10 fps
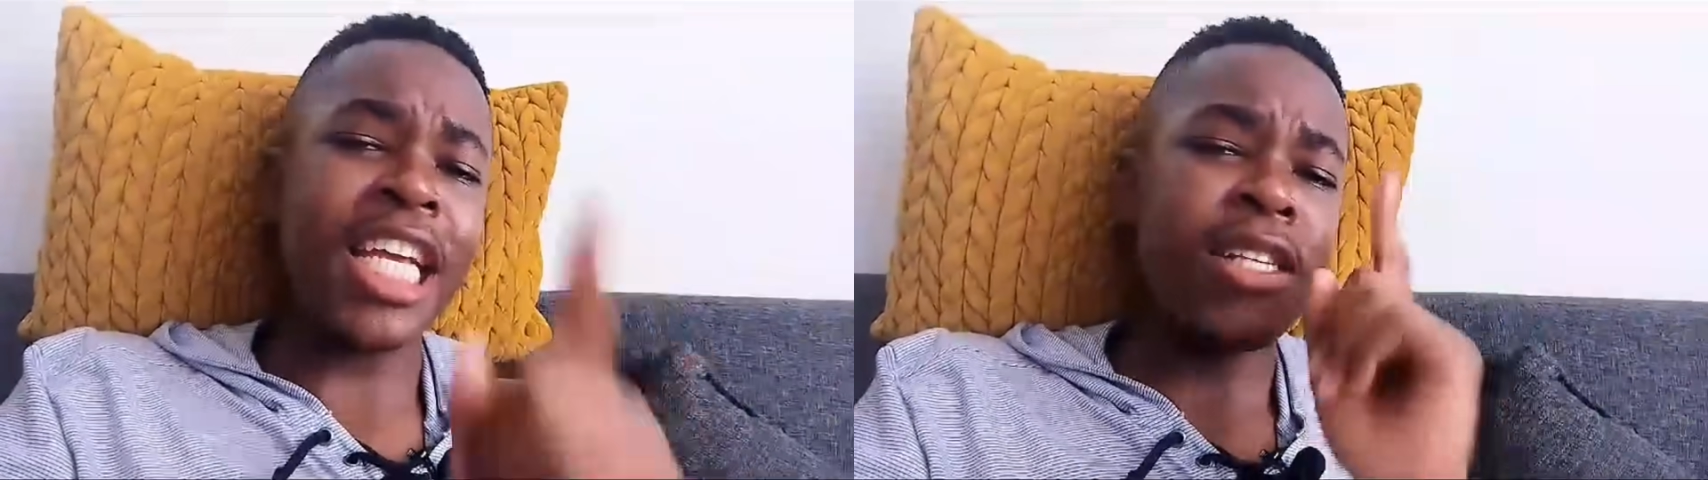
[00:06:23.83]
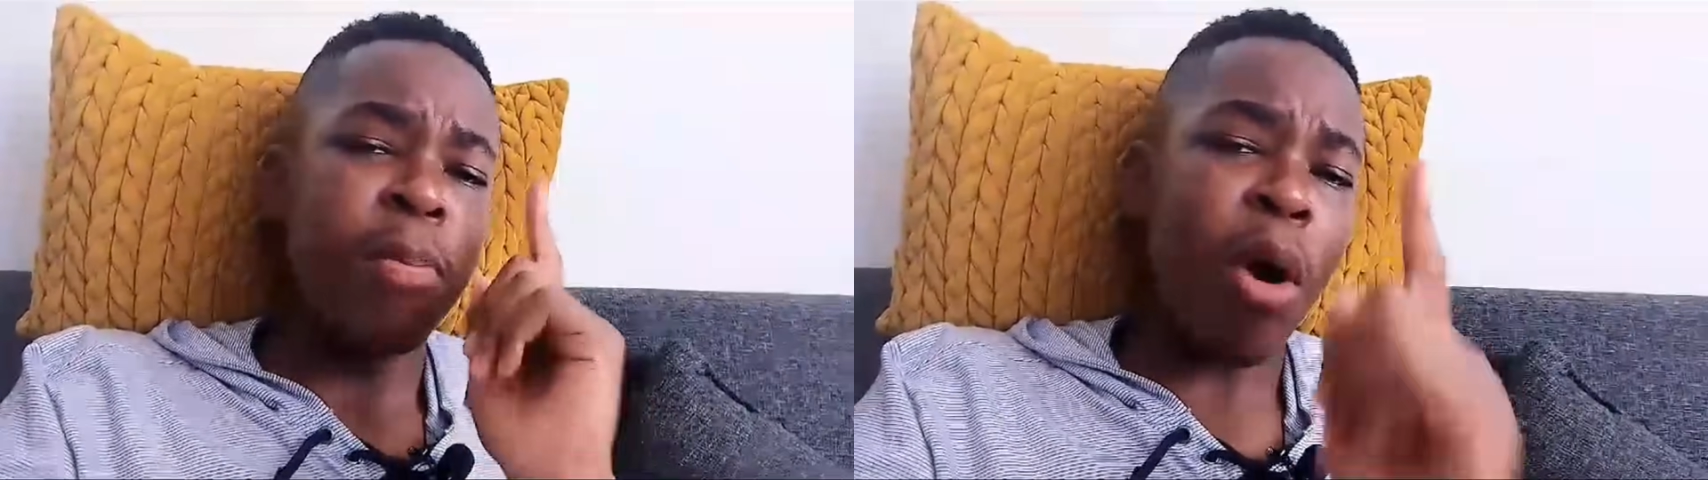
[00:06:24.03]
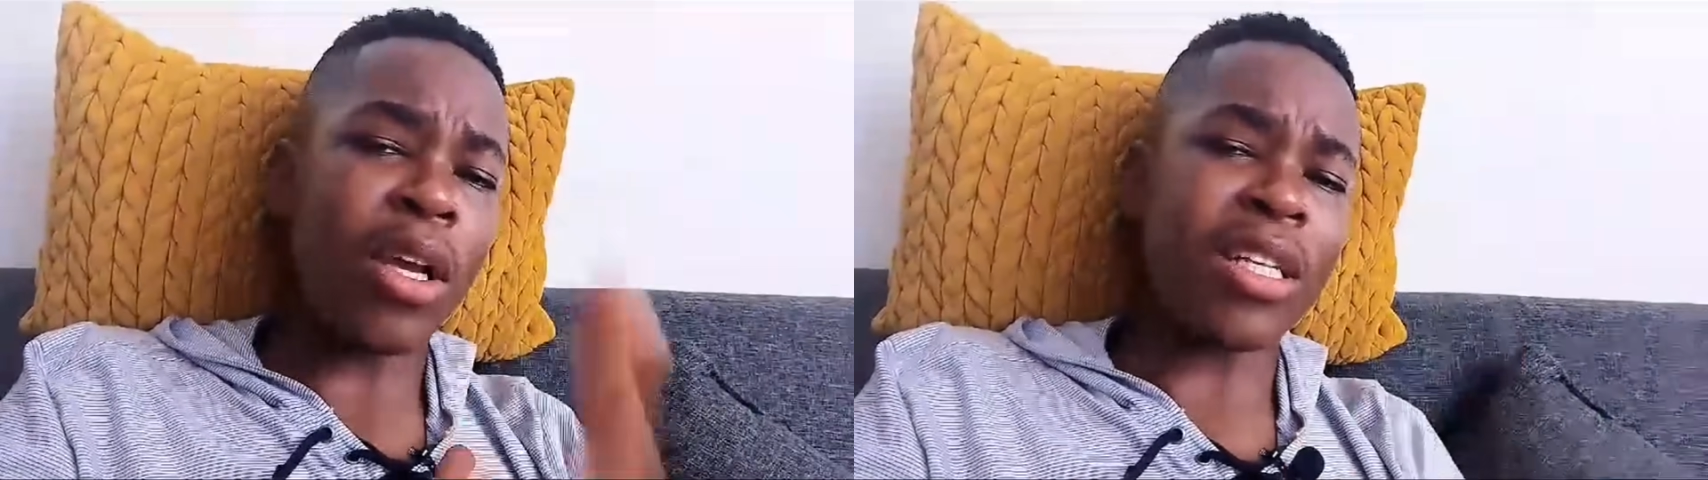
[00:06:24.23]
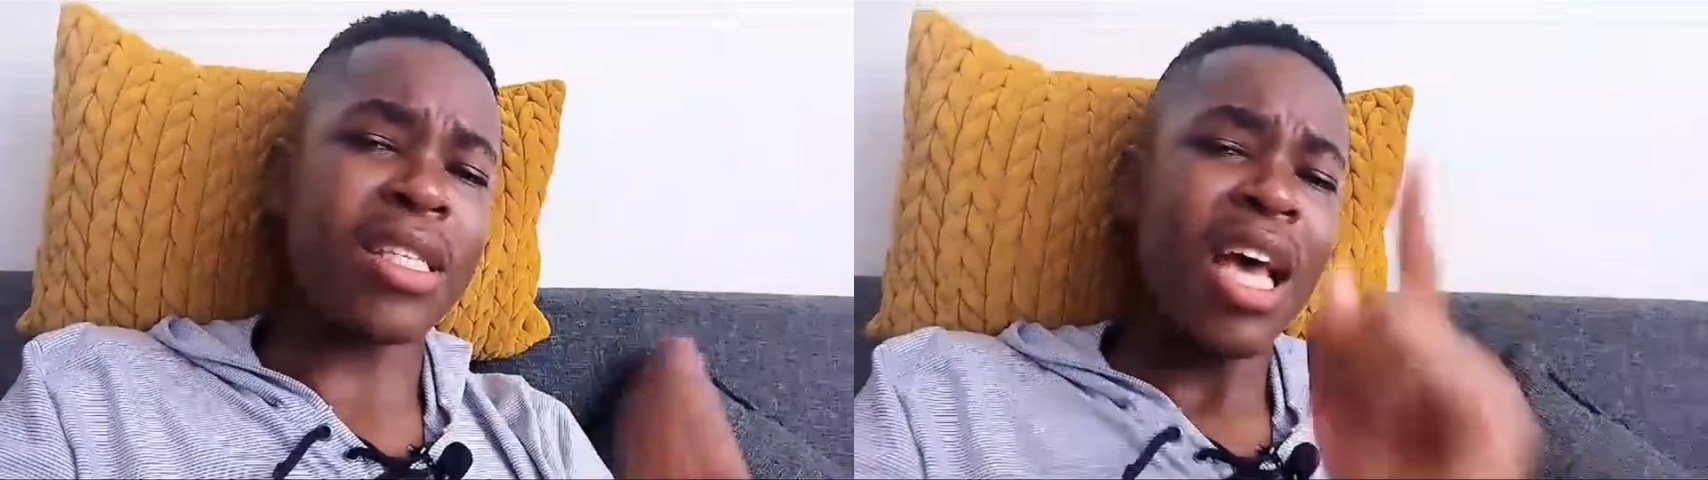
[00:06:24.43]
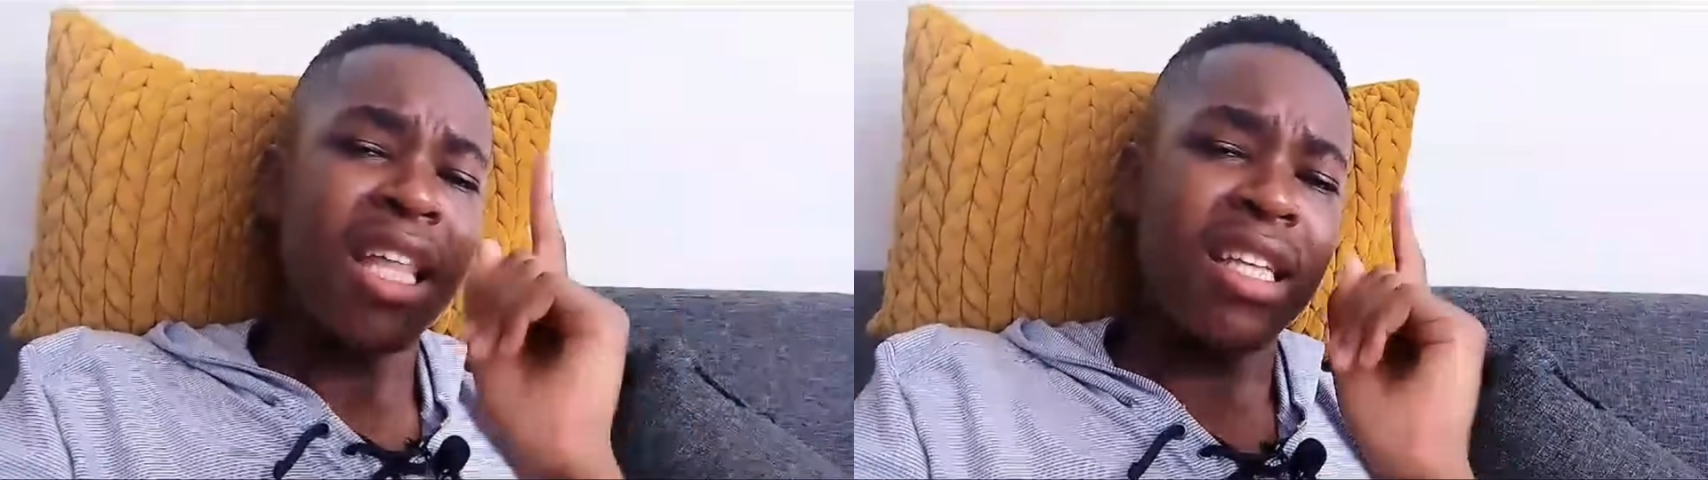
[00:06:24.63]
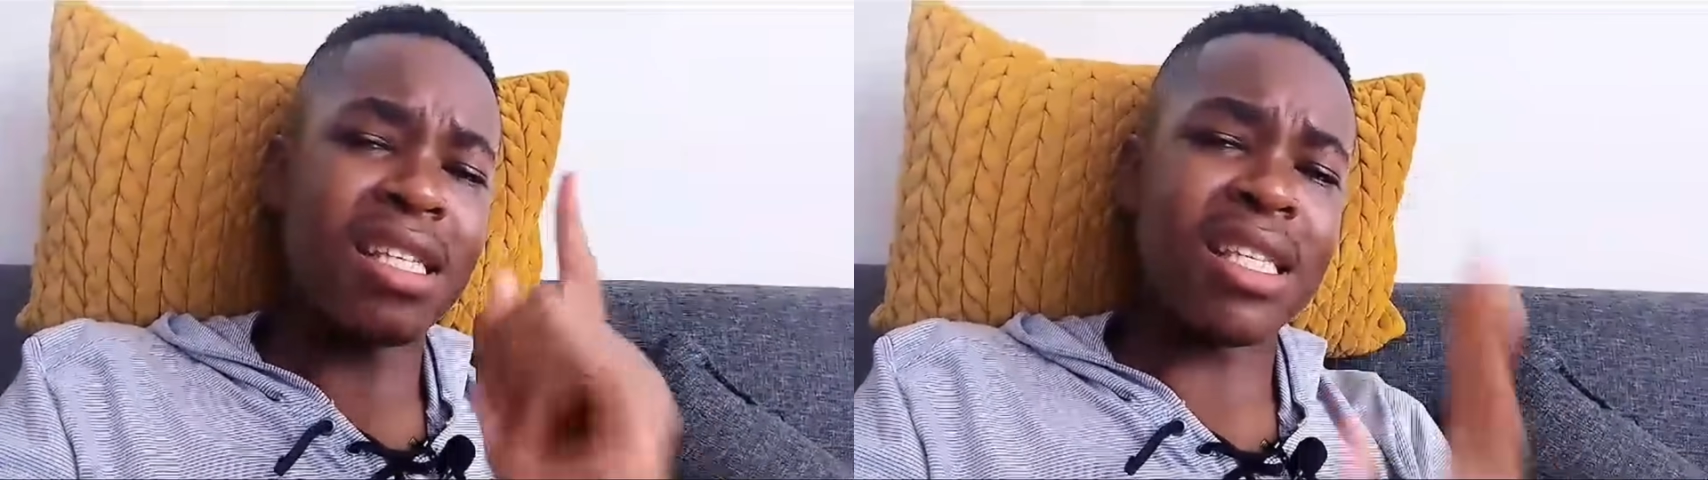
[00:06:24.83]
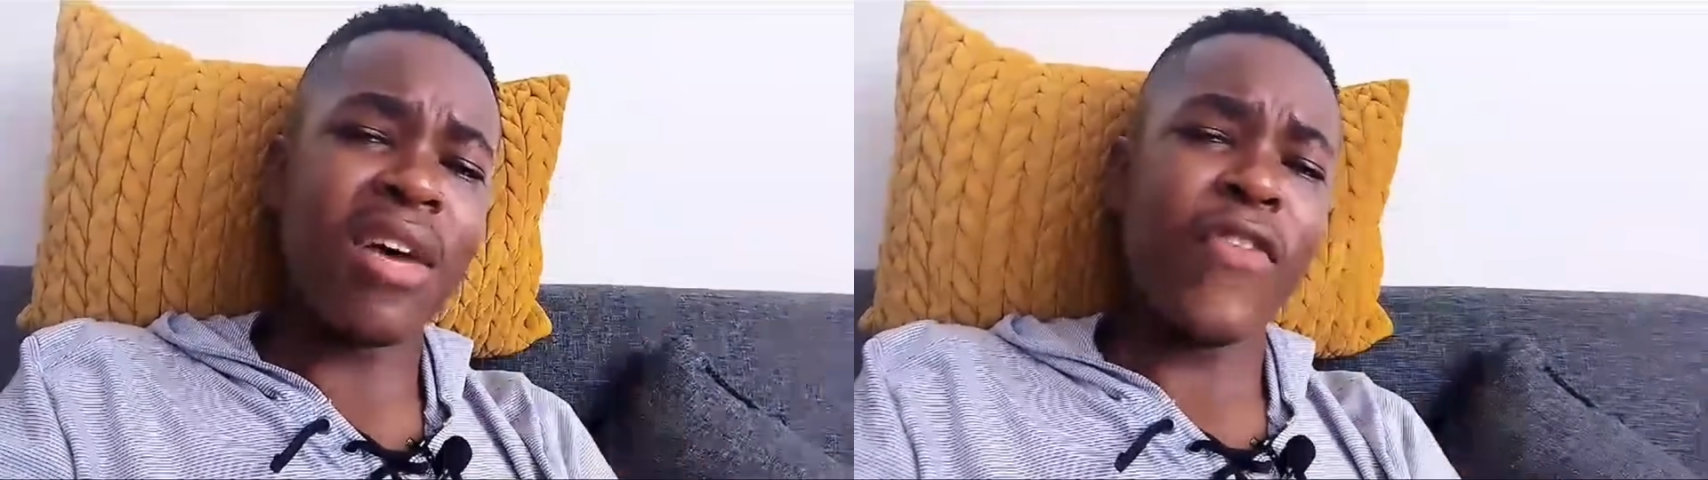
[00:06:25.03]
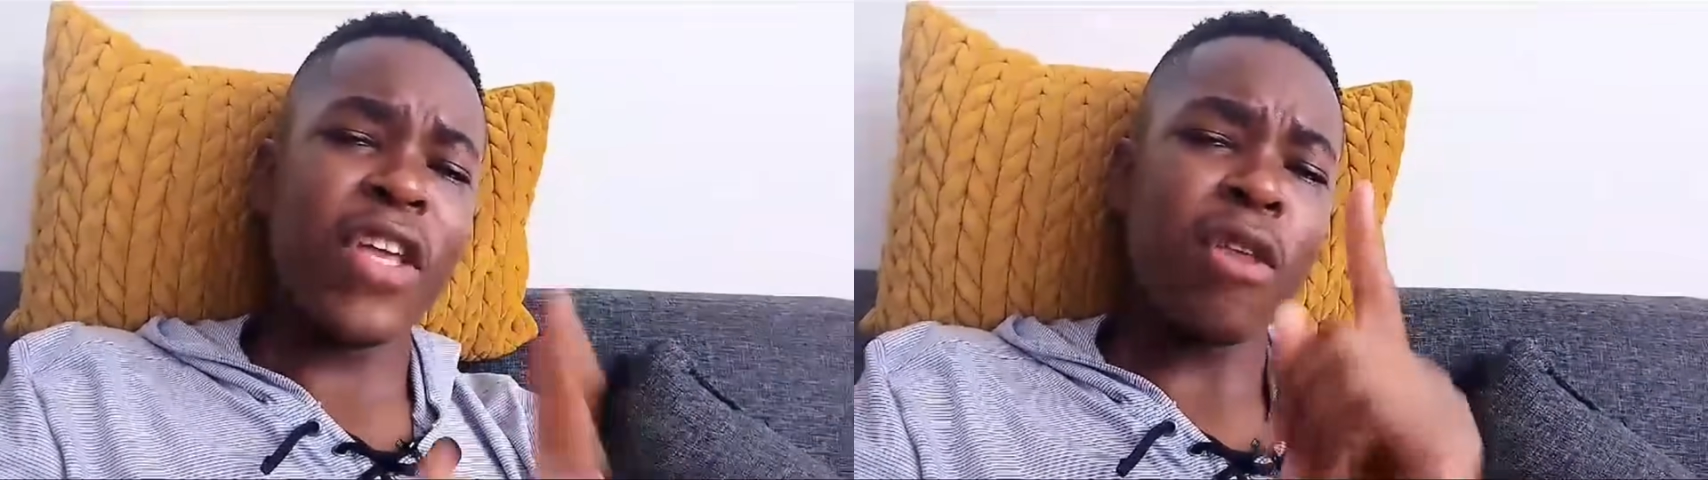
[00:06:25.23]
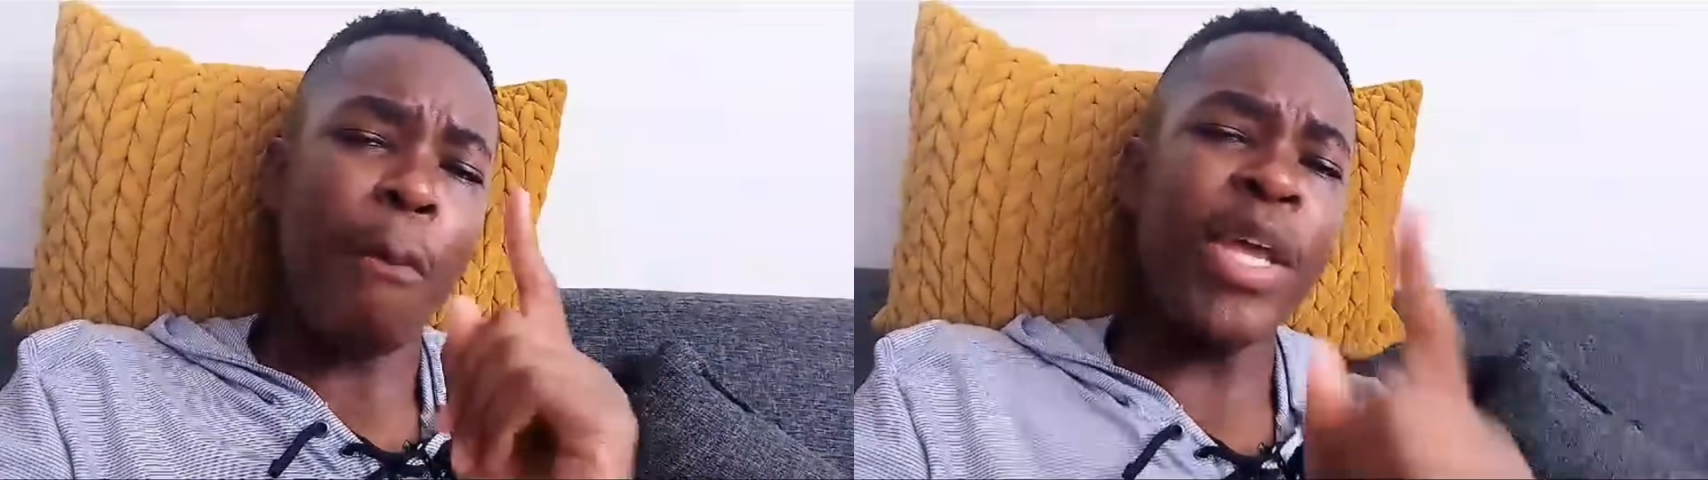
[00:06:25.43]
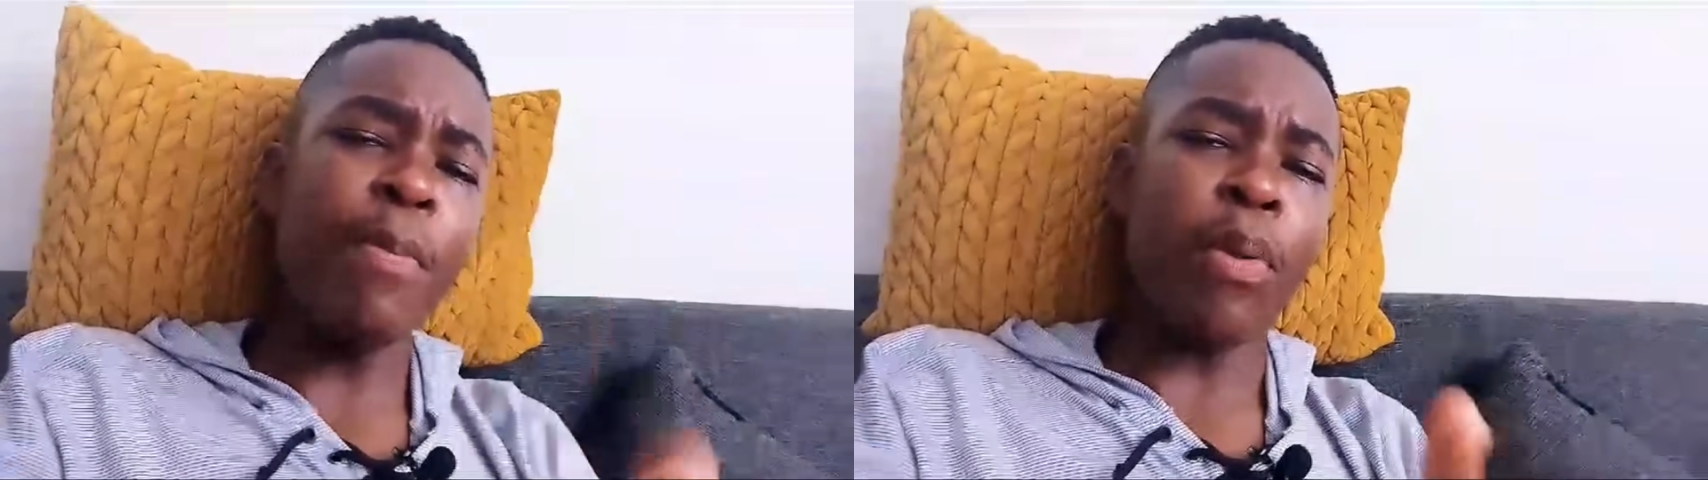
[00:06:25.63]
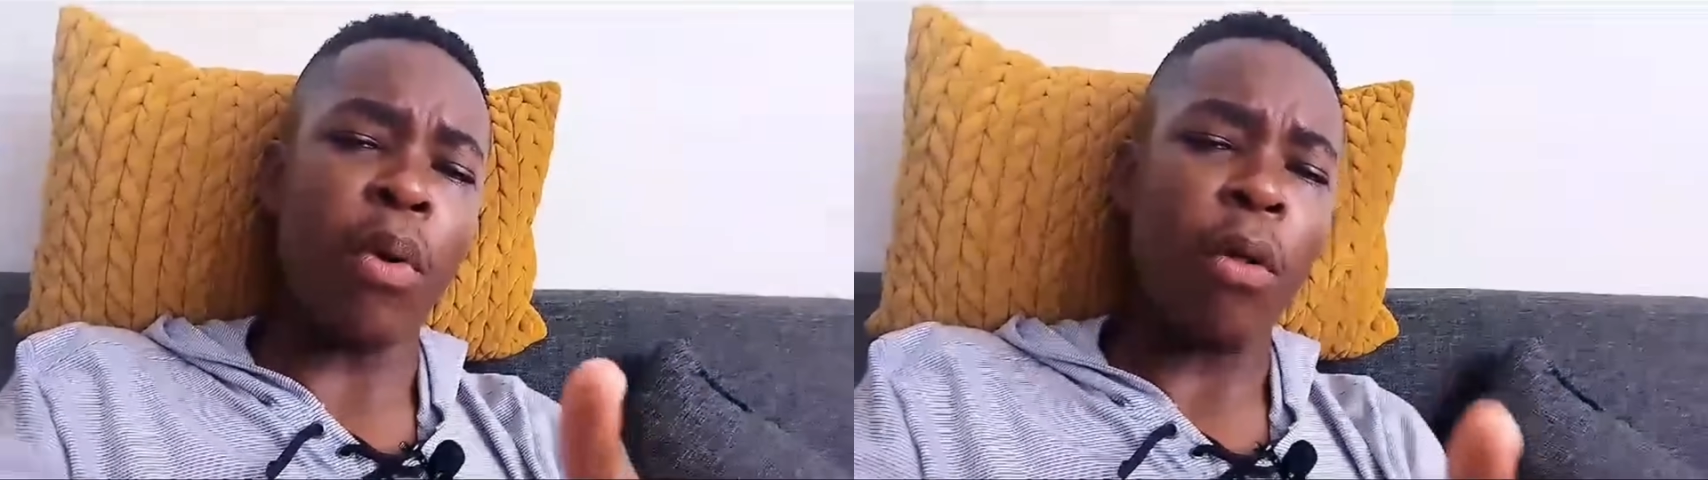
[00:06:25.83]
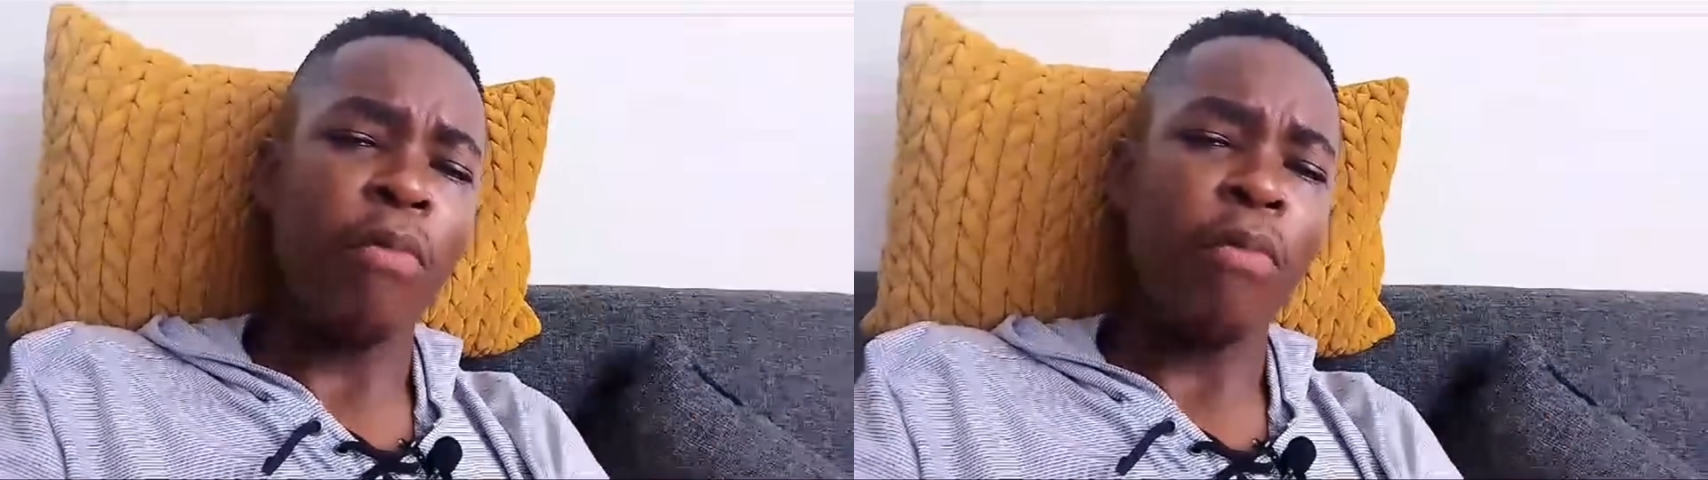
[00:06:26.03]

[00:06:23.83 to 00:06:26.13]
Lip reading: its pockets than serving the people.